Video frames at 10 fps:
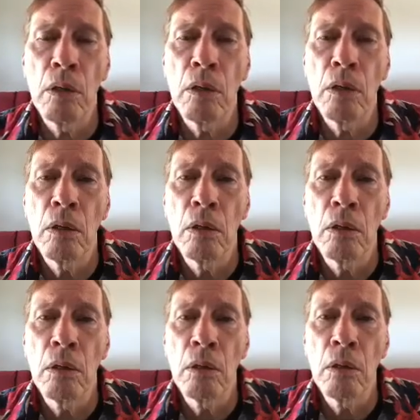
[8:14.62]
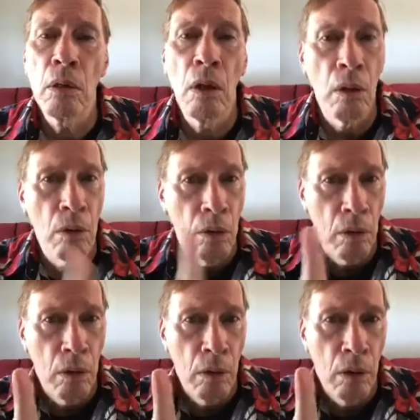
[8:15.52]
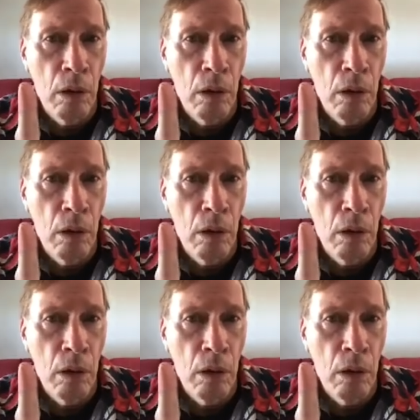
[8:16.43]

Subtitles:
Nothing is said.